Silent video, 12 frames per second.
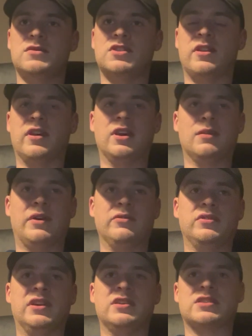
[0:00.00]
to think
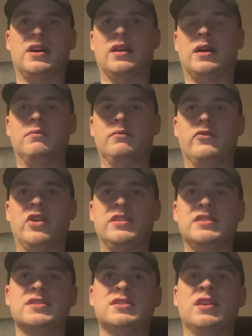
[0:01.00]
about this, and I'm
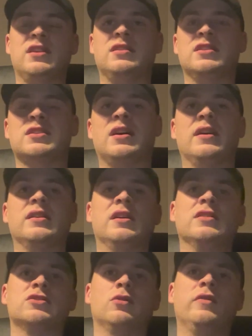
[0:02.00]
ready to take this guy
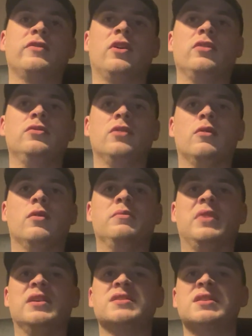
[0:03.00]
again. So we've got Hugo
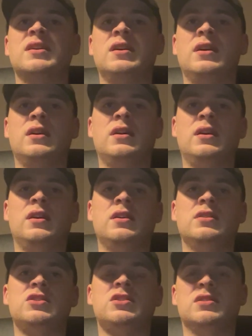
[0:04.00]
Humbert,
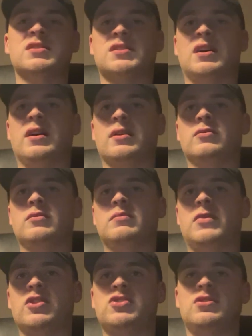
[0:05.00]
Shintaro
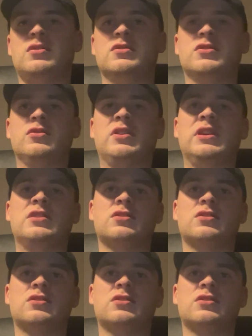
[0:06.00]
Mochizuki.